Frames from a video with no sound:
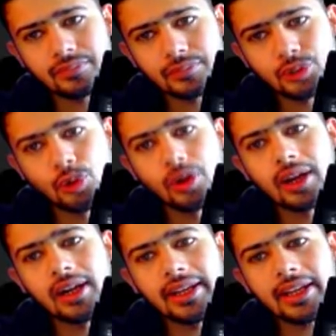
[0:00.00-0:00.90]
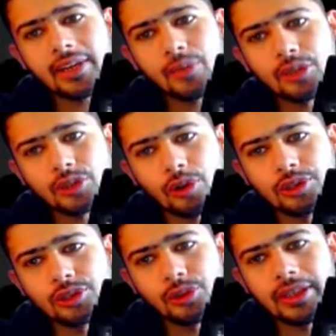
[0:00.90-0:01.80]
Tso Kar Lake was
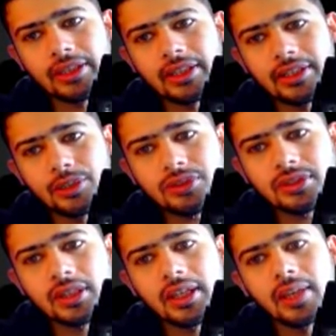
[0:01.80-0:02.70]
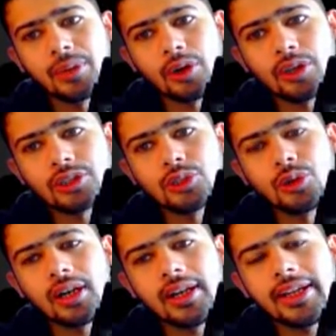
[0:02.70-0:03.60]
also in the news because Tso
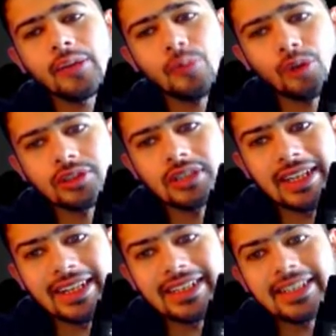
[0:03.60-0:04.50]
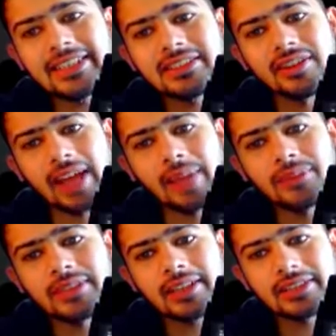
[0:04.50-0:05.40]
Kar Lake was the latest
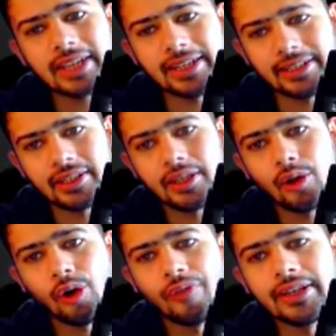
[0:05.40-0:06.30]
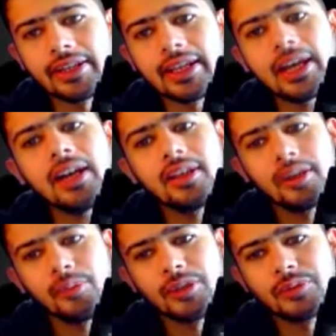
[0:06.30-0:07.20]
Ramsar site of India
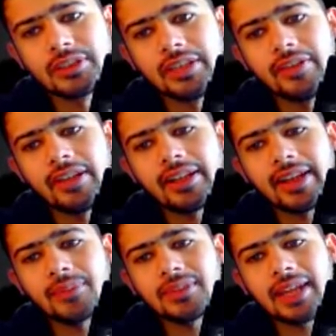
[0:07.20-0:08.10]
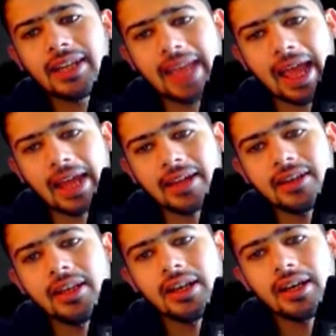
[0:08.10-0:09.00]
which was given a Ramsar tag
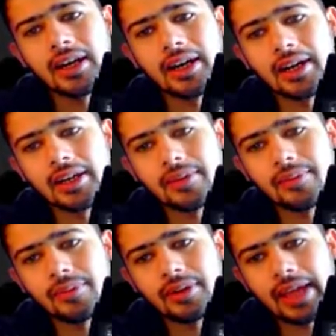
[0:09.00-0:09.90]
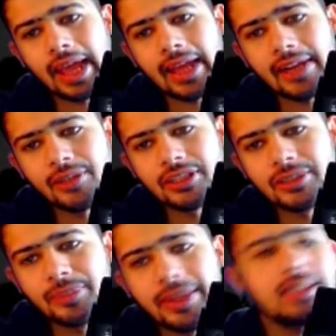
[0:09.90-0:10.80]
uh, and which is
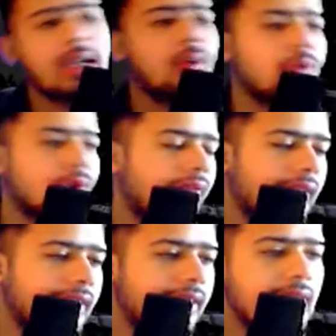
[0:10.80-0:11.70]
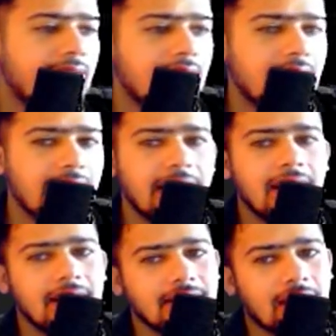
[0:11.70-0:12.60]
based out of in Leh
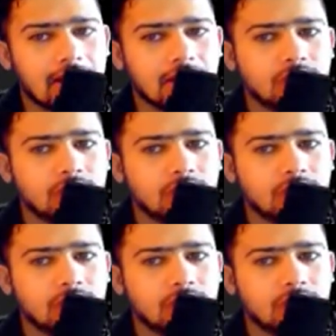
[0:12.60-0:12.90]
Ladakh.